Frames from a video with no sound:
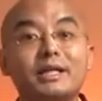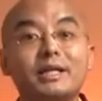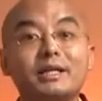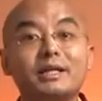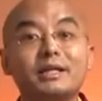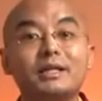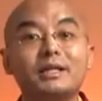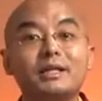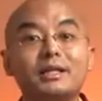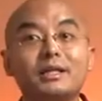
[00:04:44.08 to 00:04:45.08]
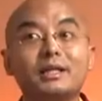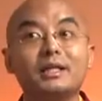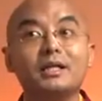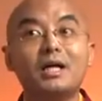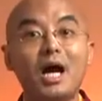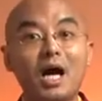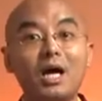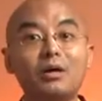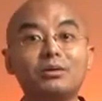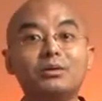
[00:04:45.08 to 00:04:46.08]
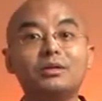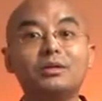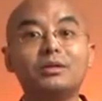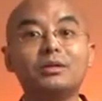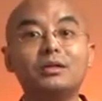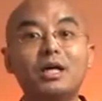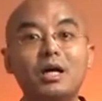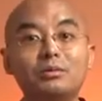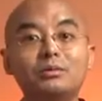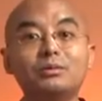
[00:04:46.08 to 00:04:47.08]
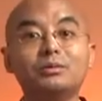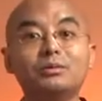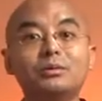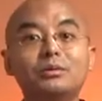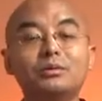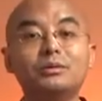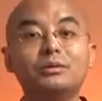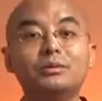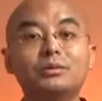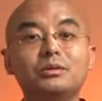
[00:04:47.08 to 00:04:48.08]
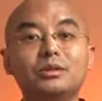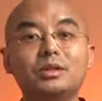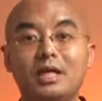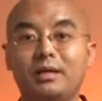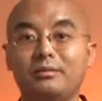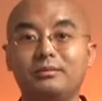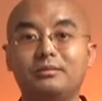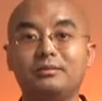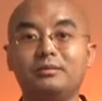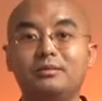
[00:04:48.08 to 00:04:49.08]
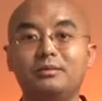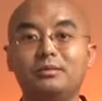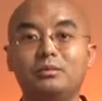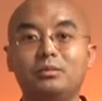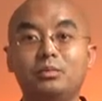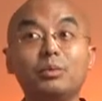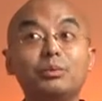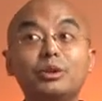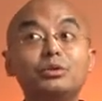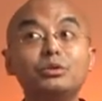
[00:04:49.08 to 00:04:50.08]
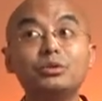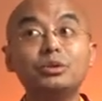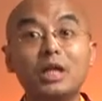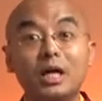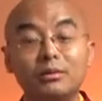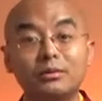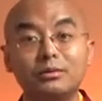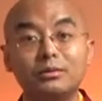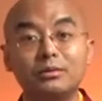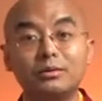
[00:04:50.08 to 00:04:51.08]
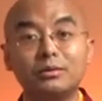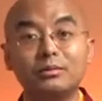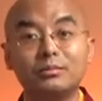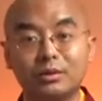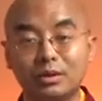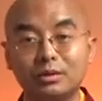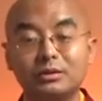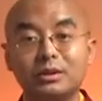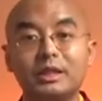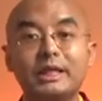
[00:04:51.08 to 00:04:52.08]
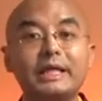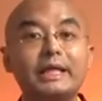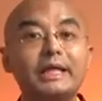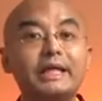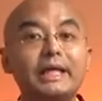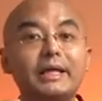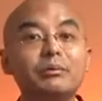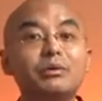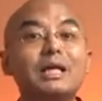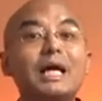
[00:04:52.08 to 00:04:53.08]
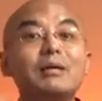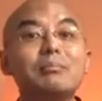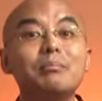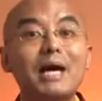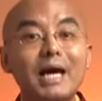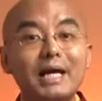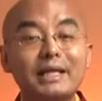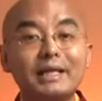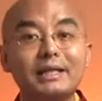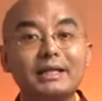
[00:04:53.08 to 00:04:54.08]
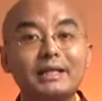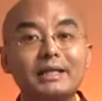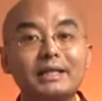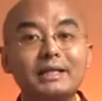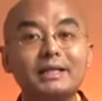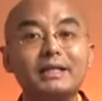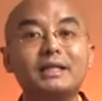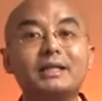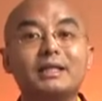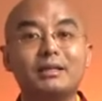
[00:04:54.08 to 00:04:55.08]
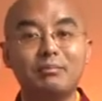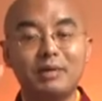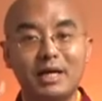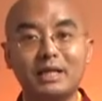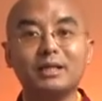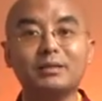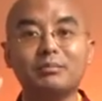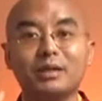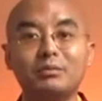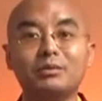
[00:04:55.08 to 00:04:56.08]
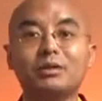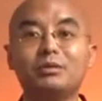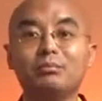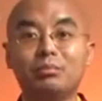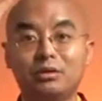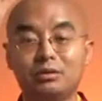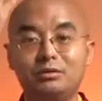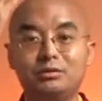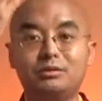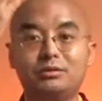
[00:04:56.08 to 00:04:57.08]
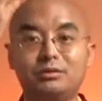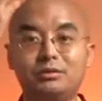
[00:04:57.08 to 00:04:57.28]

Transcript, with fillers: think how how to do now what we should do now because if you like panic then panic become your boss.